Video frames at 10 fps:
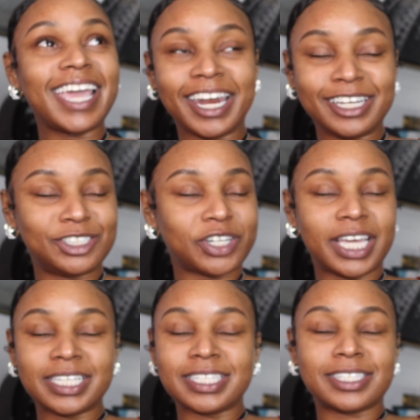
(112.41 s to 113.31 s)
getting
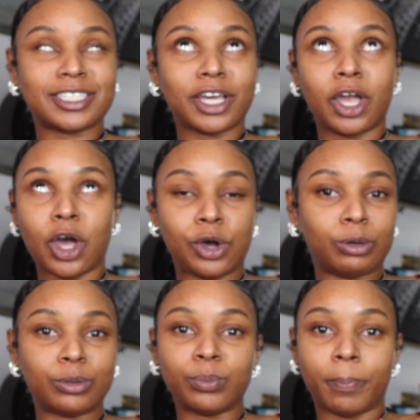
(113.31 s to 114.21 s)
dressed to
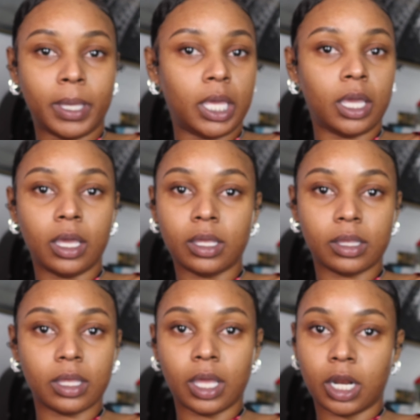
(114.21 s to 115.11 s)
go
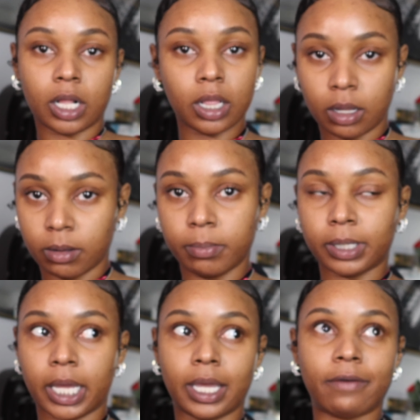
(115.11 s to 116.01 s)
be in the club.
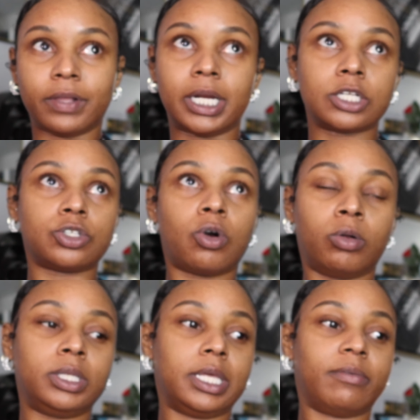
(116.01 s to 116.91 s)
Like I feel like that's the
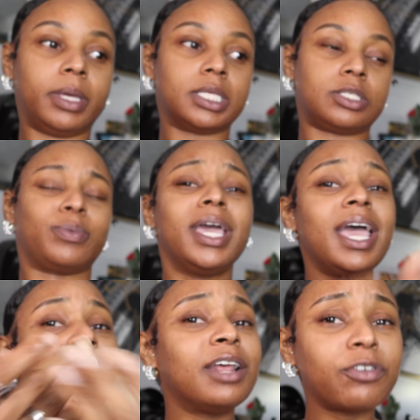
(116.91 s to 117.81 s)
only thing I've been consistent with.
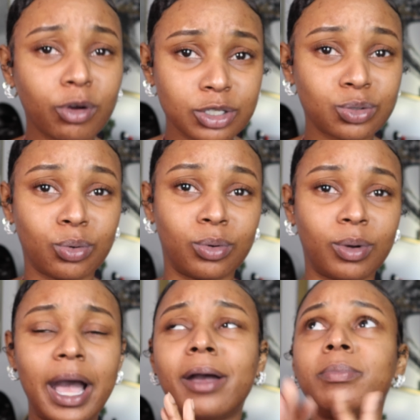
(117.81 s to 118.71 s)
And of course
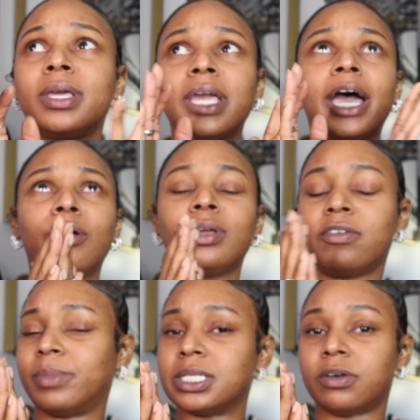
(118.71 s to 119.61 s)
school. I be I don't
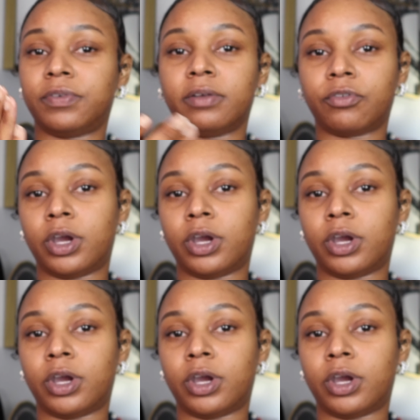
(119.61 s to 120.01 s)
give myself enough